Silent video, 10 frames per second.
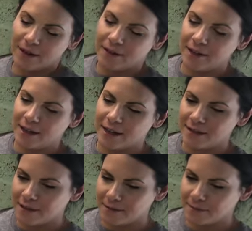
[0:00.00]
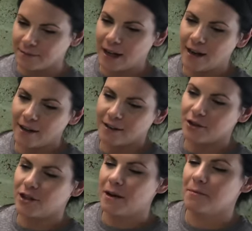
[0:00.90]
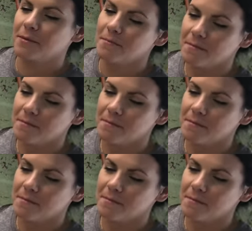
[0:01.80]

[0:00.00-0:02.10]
Very nice. And I like the shape.